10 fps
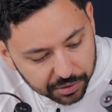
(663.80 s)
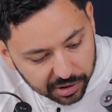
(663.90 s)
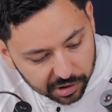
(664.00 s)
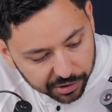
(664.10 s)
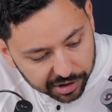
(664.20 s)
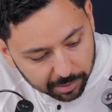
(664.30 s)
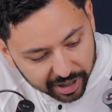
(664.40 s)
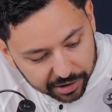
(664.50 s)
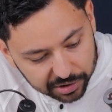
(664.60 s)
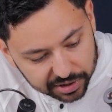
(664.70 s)
include in the
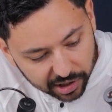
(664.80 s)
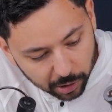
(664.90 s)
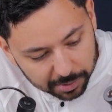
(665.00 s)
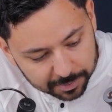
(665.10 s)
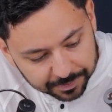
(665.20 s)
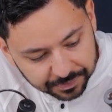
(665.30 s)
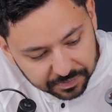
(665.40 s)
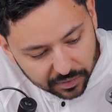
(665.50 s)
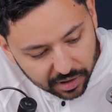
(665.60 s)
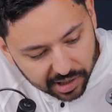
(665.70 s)
microscope,
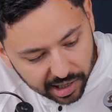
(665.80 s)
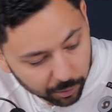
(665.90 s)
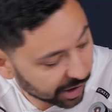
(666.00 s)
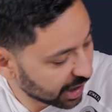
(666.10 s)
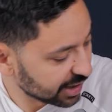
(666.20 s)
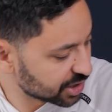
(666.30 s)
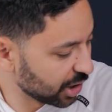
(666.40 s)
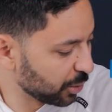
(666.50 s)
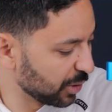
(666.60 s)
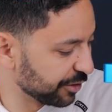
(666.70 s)
and whatnot.
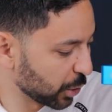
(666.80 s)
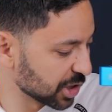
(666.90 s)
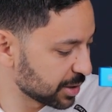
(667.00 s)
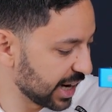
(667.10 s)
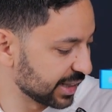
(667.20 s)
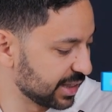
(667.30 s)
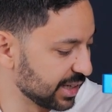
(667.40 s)
So of course it